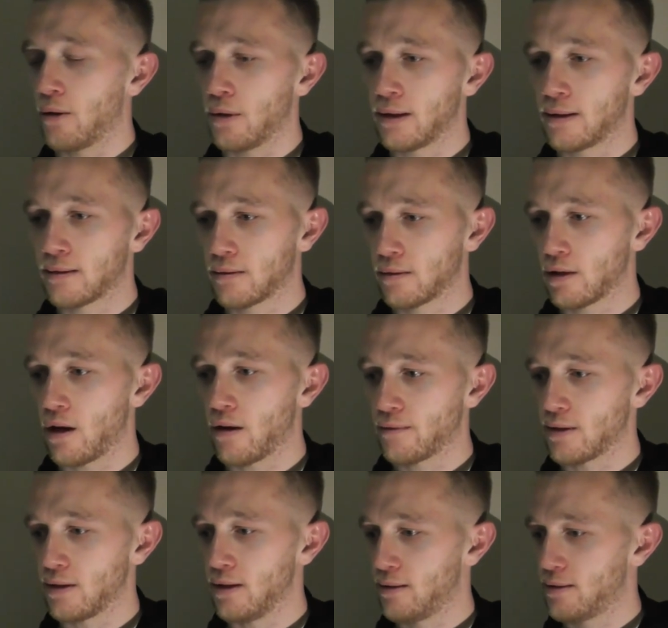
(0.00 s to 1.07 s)
well,
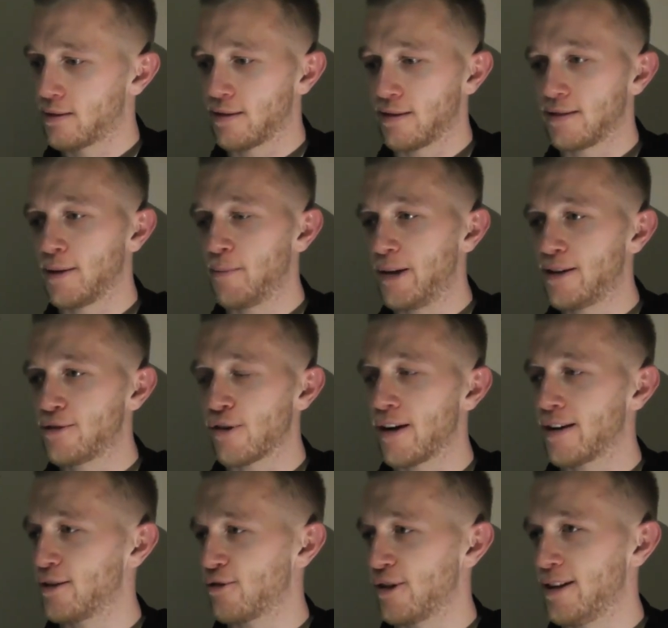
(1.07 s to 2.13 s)
obviously, to beat
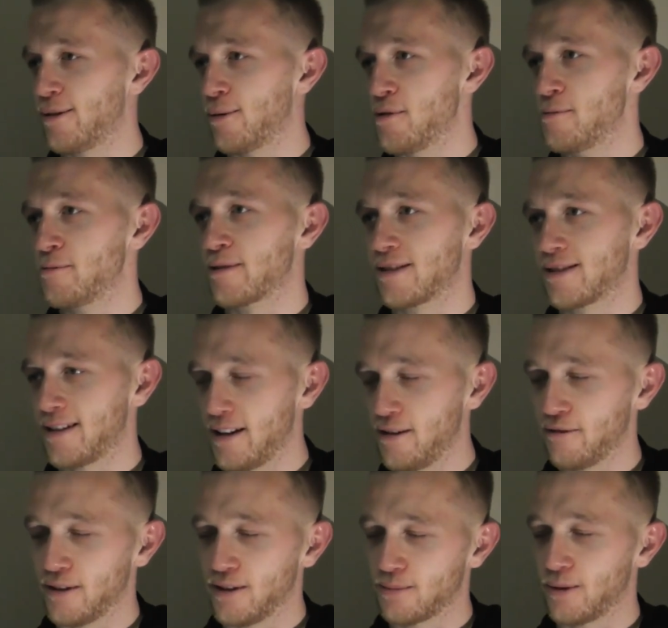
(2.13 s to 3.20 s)
Drogheda 3 times and still
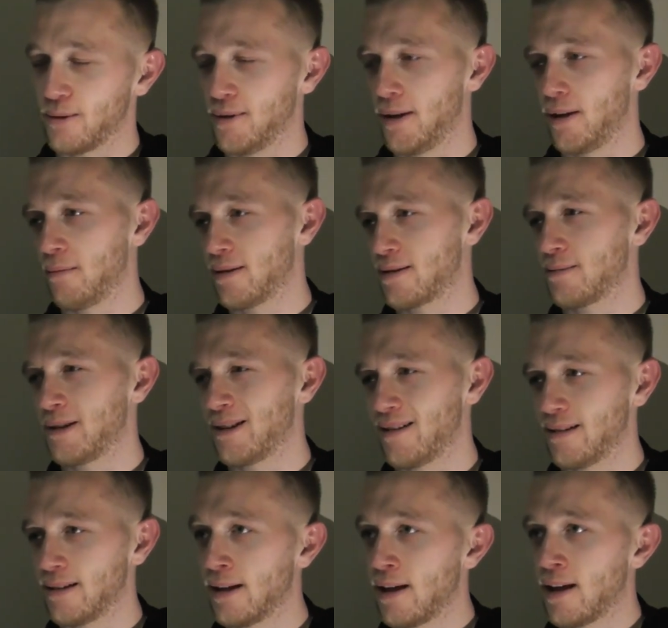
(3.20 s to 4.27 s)
finish behind them, it's a
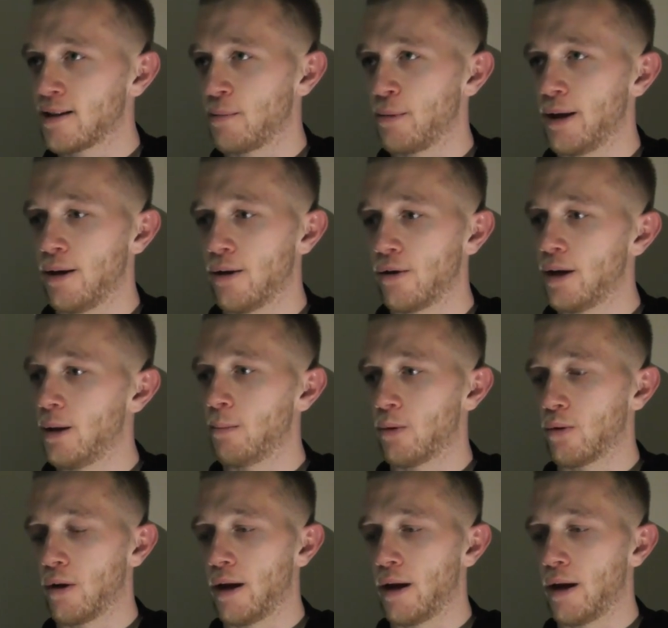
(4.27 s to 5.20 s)
bit annoying. But